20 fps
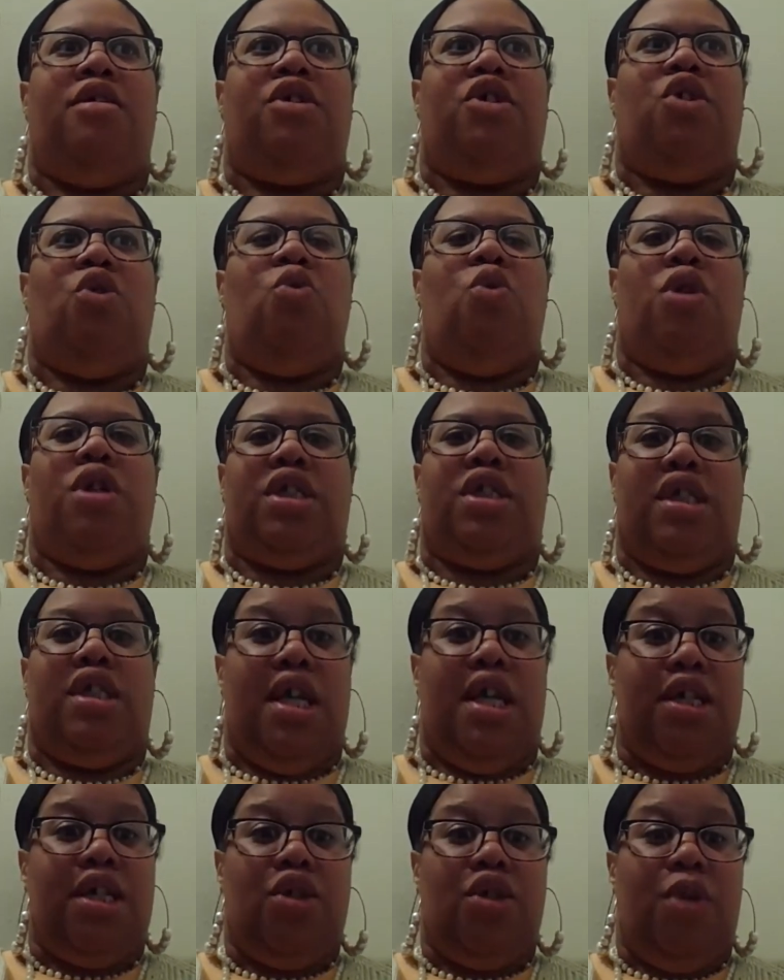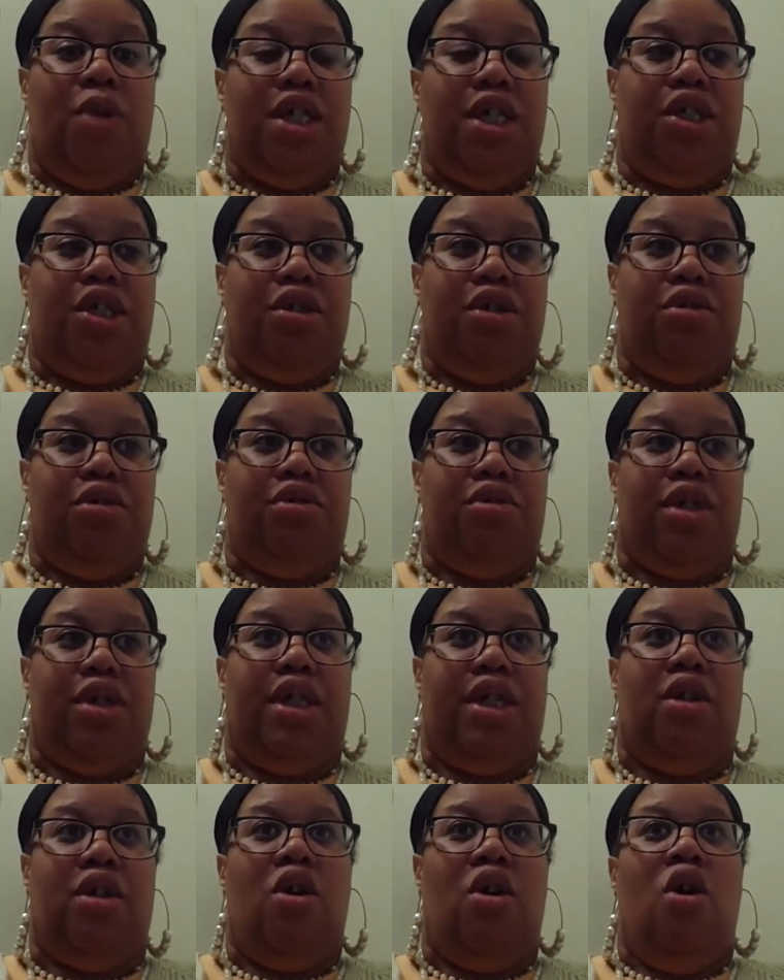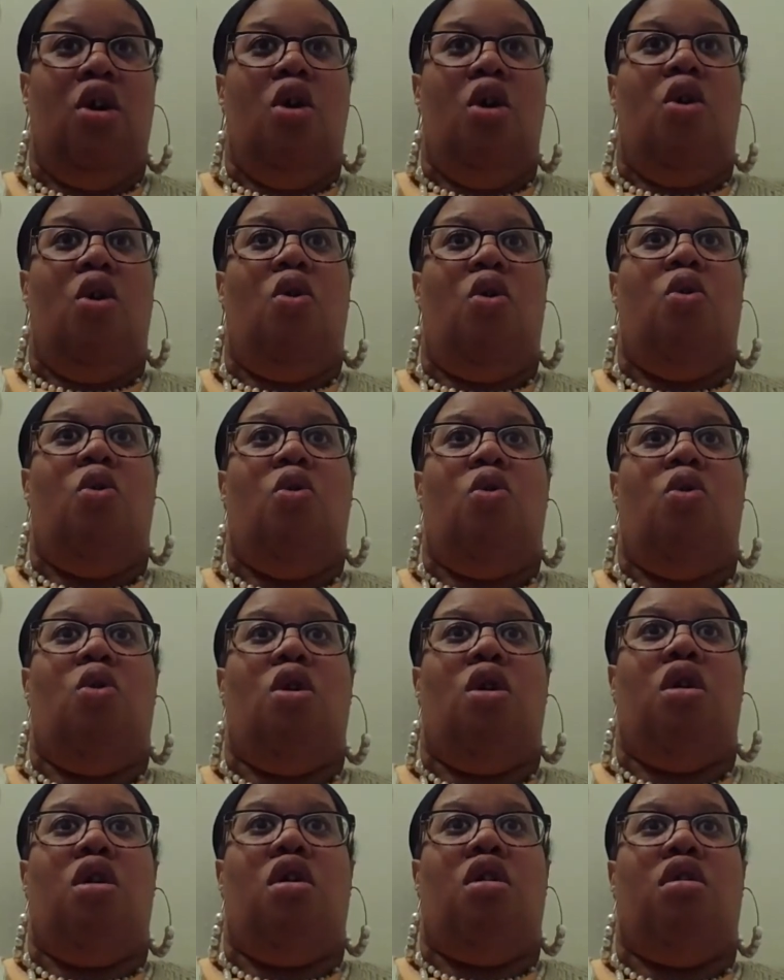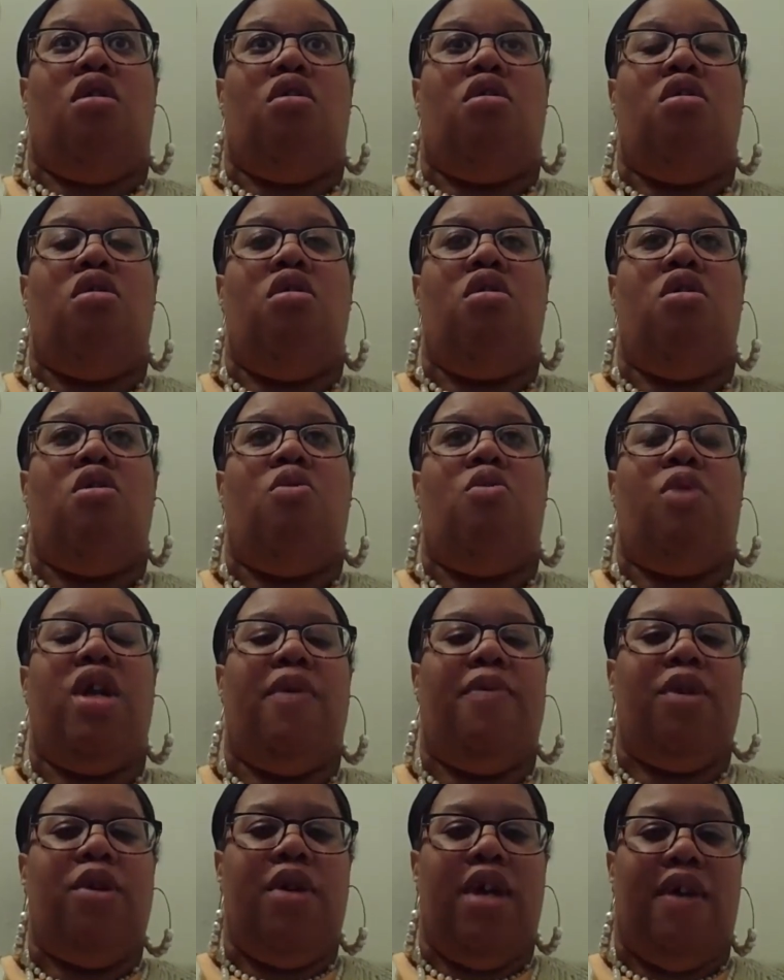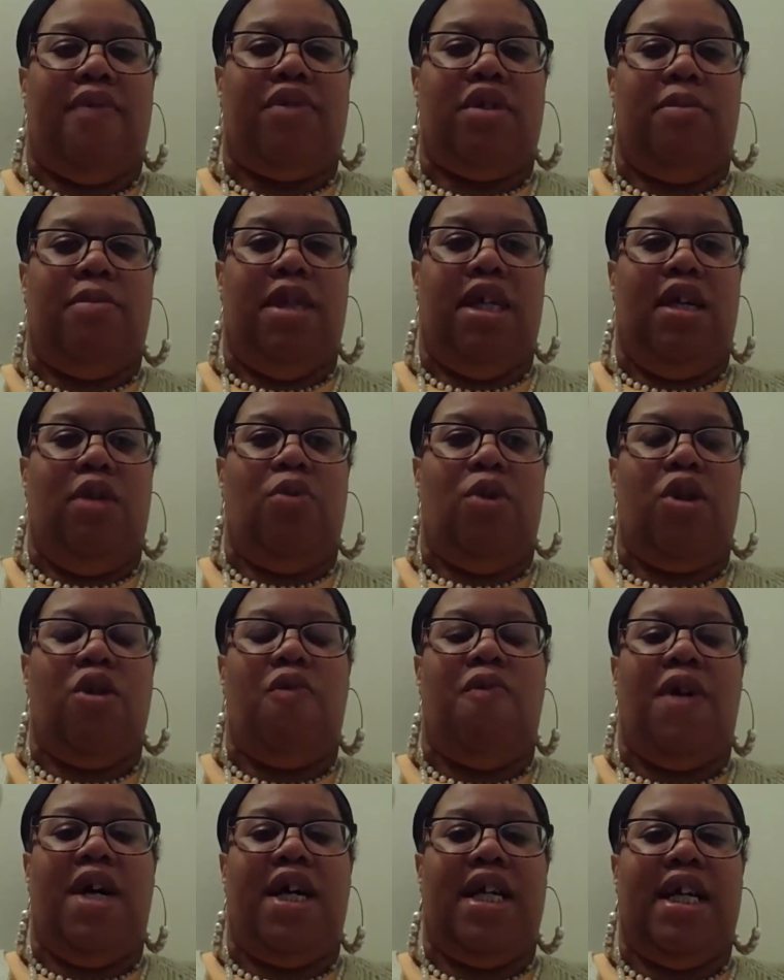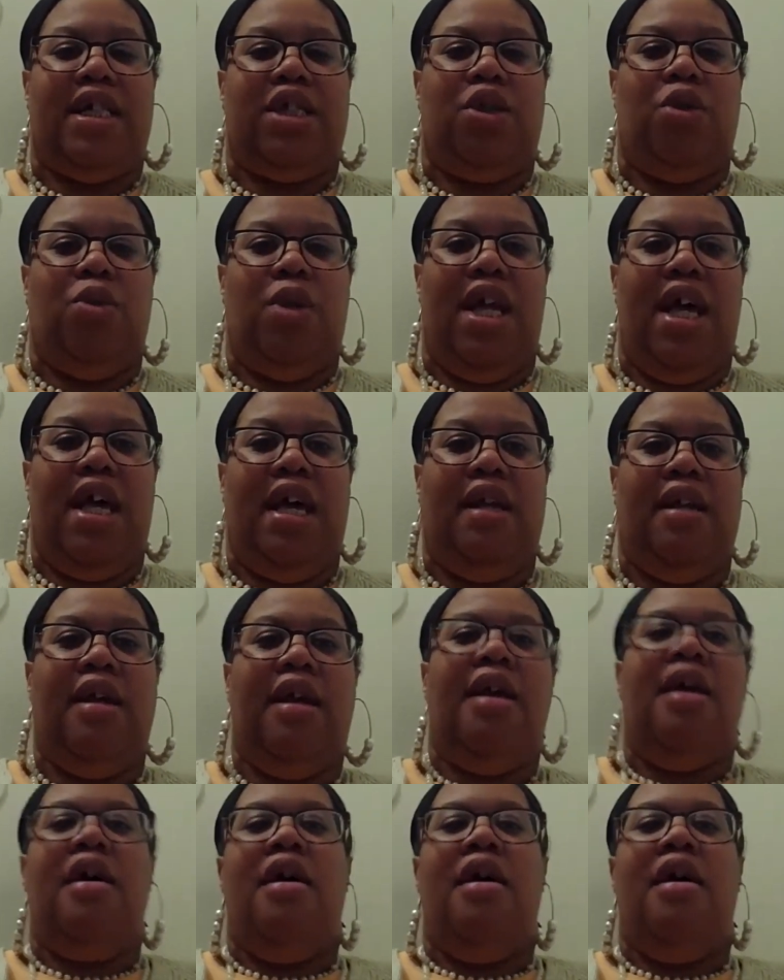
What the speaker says: to want to snatch away children or whatever you have to be when you find out too late.